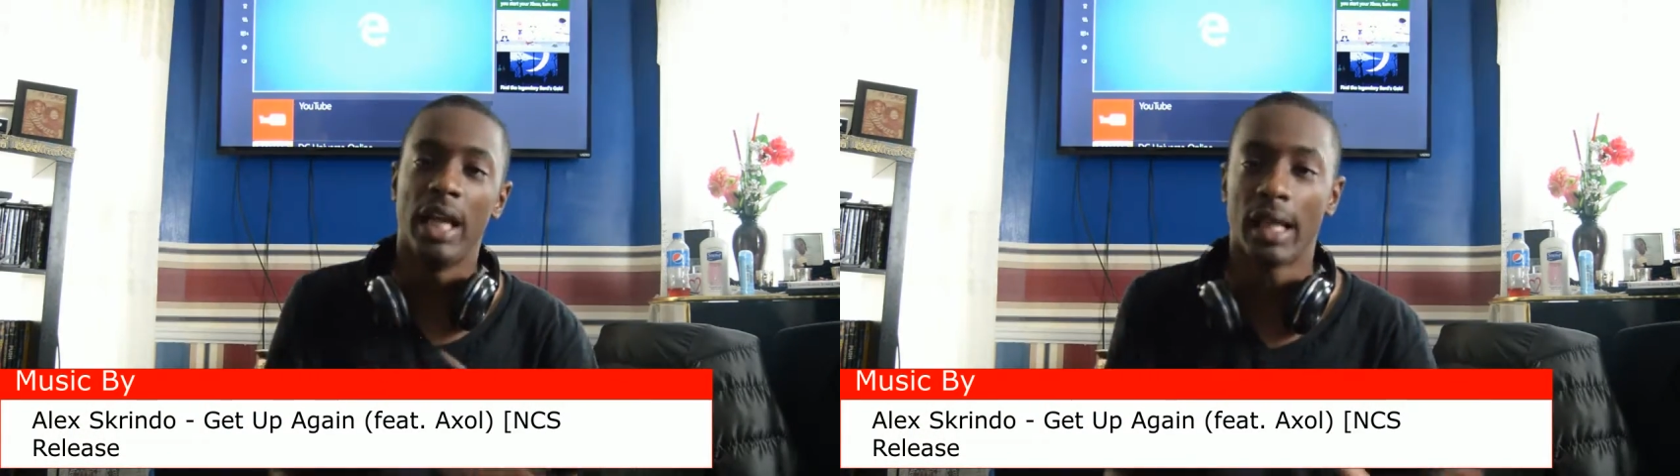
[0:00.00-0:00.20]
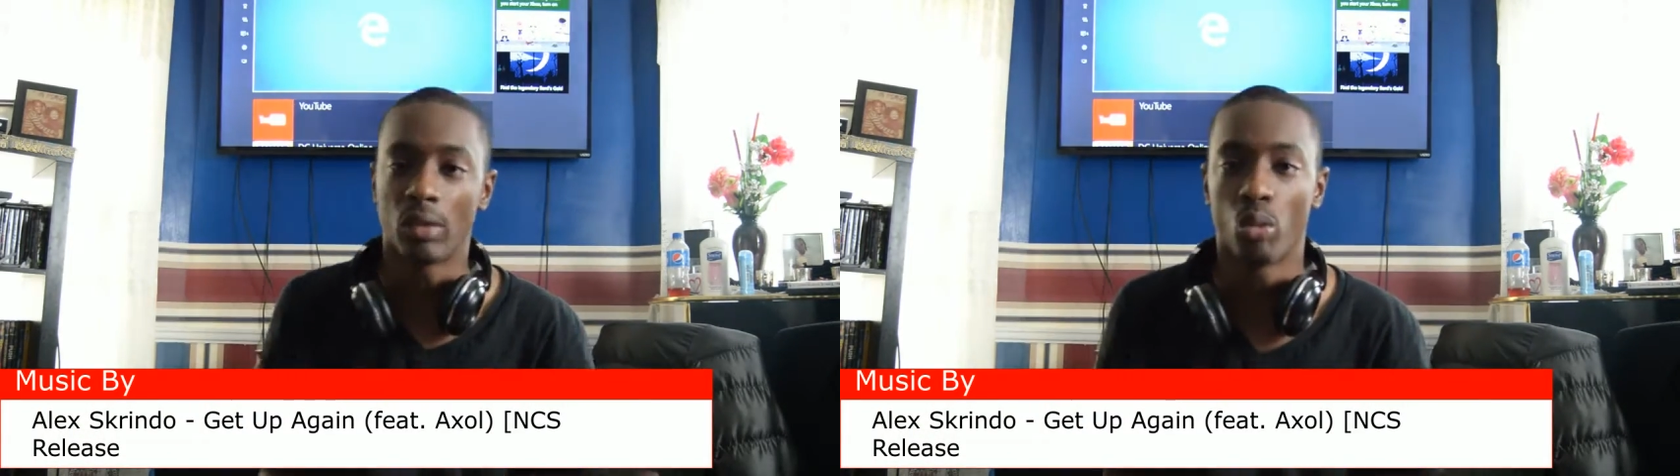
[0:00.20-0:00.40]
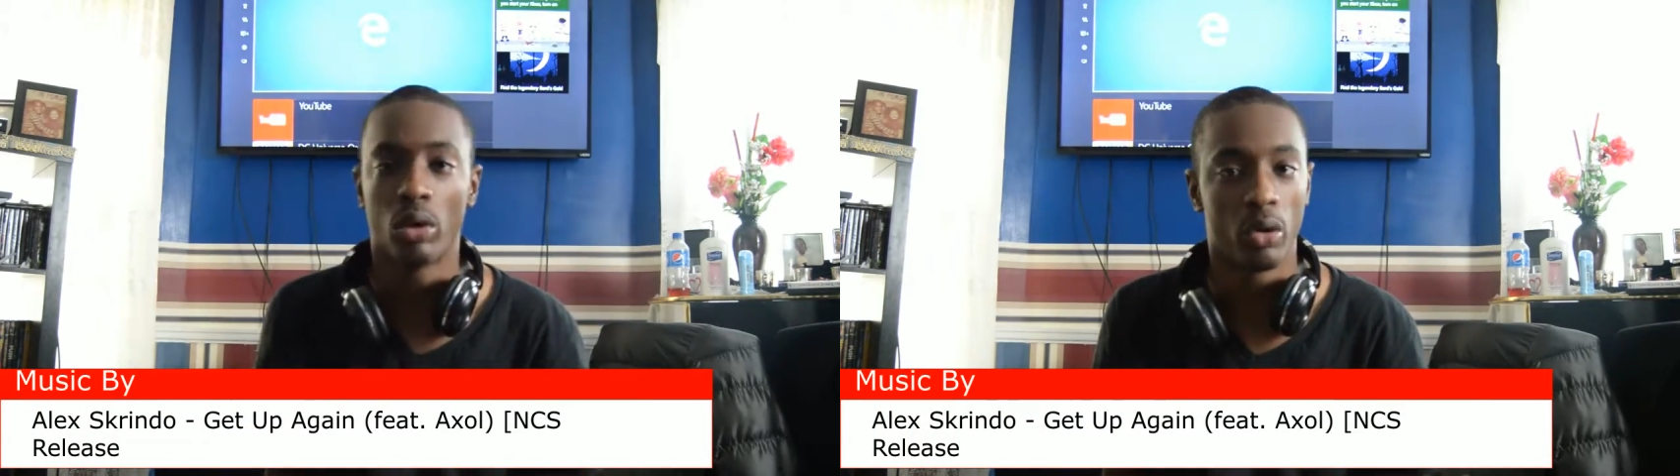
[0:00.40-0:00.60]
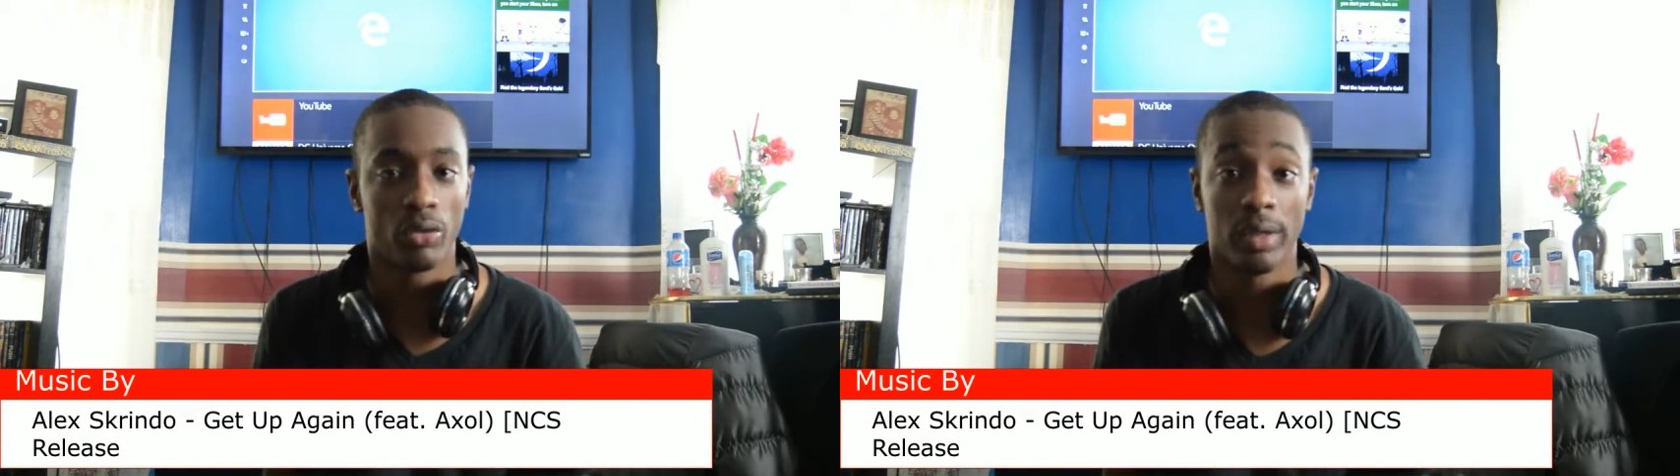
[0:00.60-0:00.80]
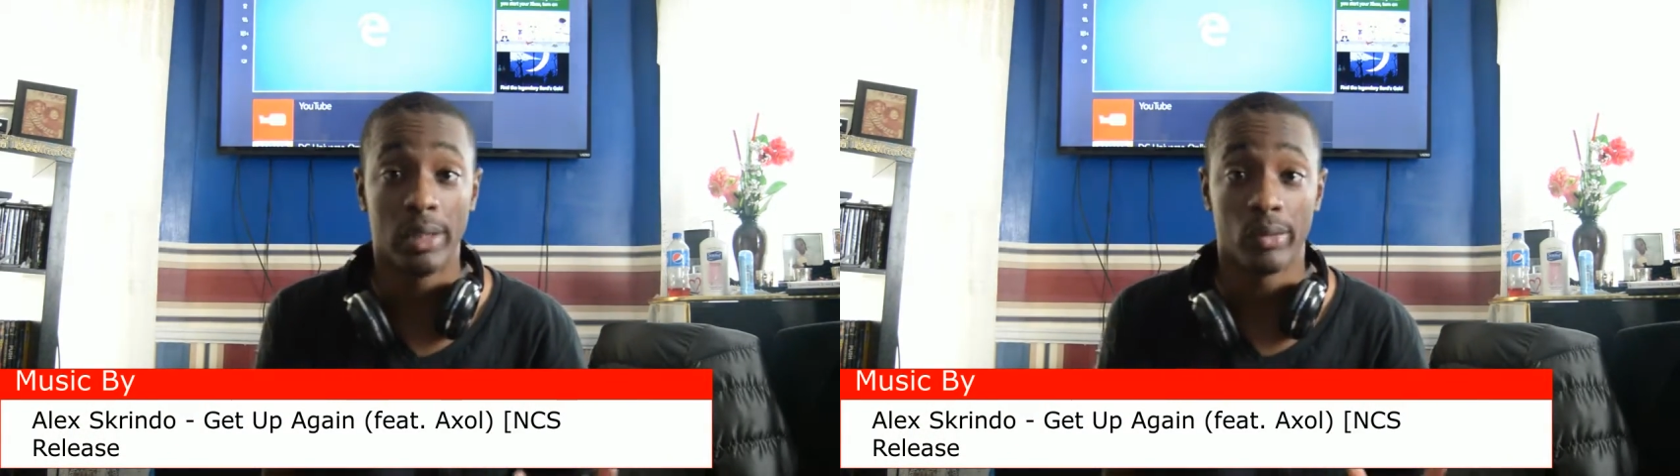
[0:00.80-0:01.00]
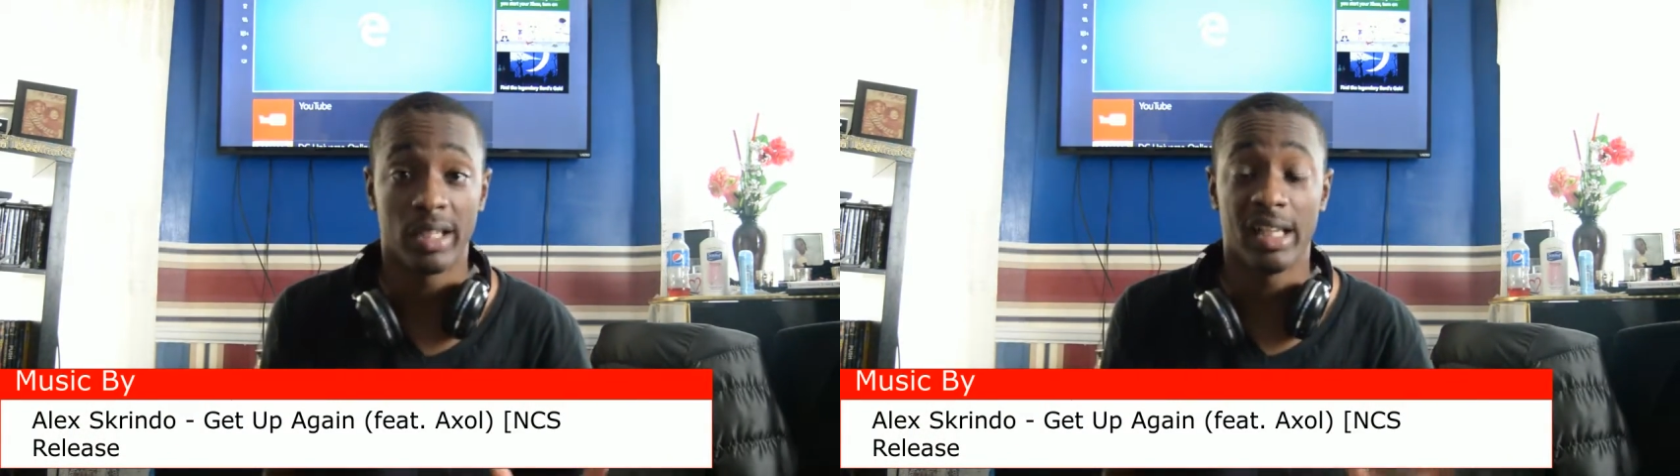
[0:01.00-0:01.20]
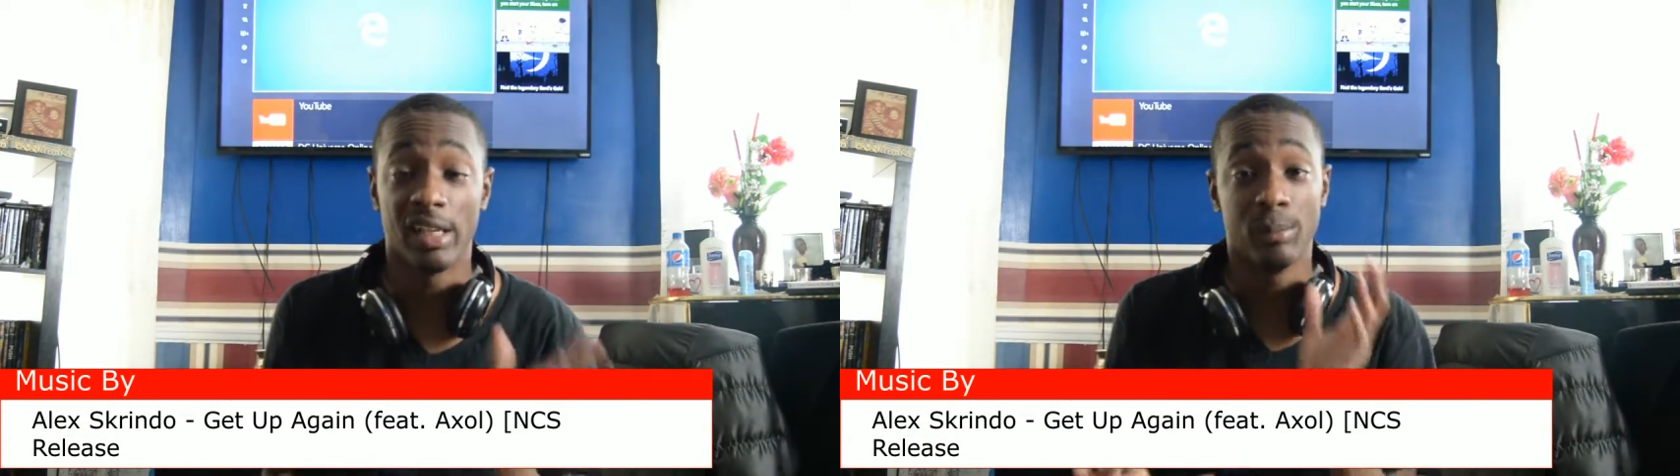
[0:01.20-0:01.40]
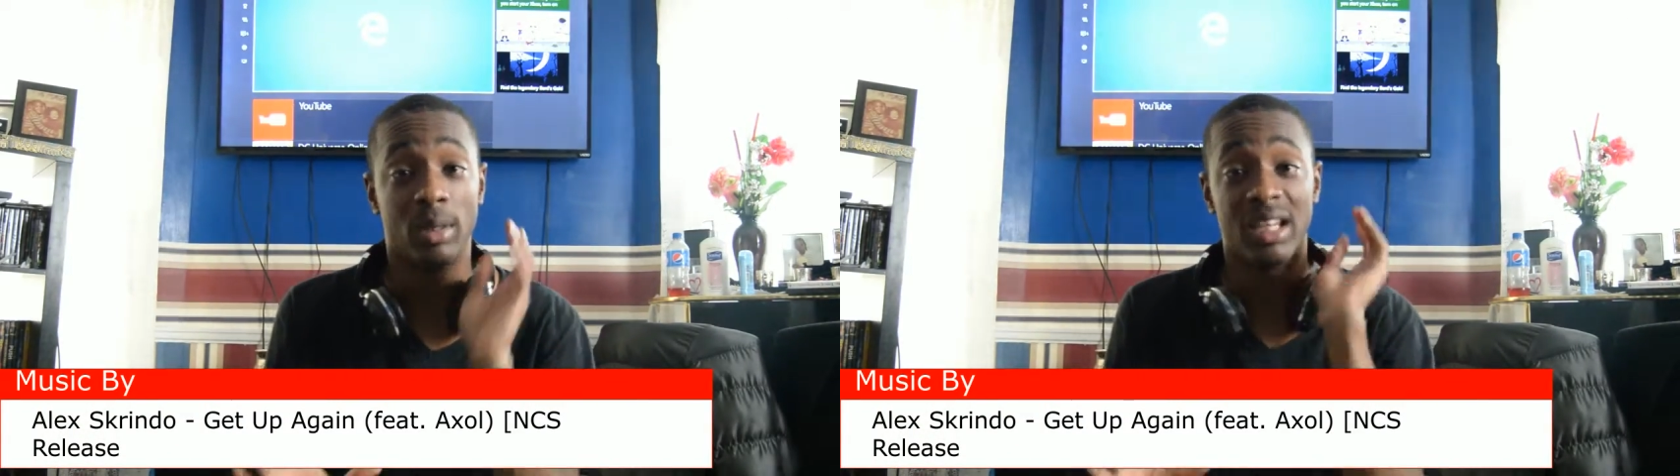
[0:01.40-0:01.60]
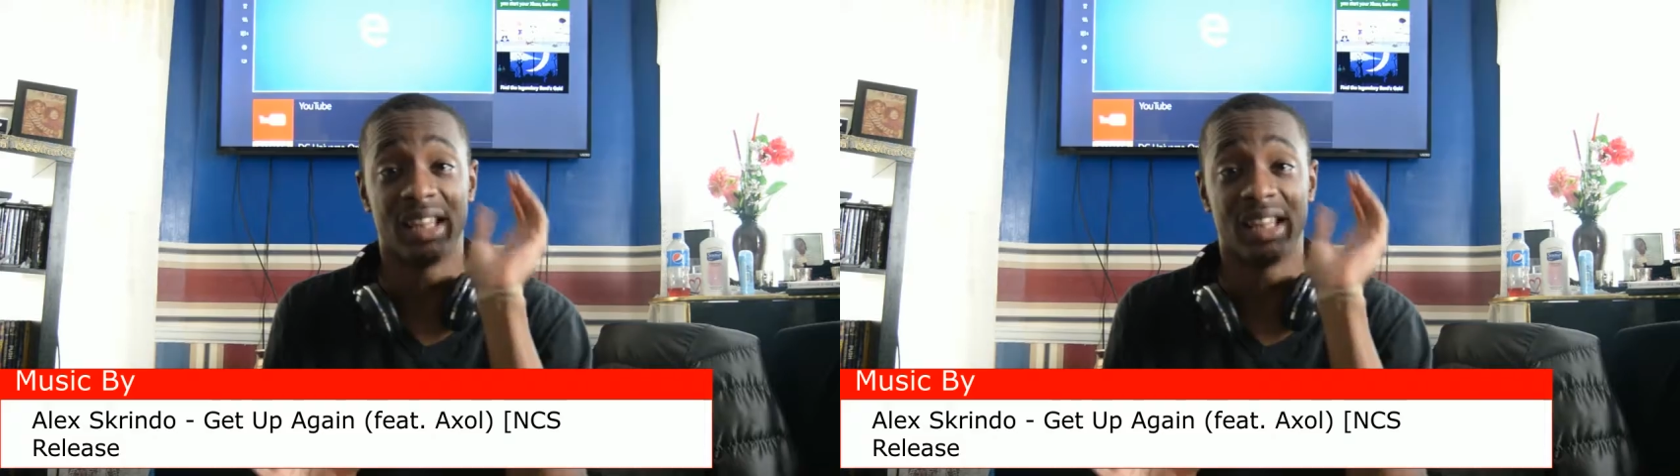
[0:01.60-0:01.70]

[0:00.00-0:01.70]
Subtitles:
Yes, it's one of those videos again,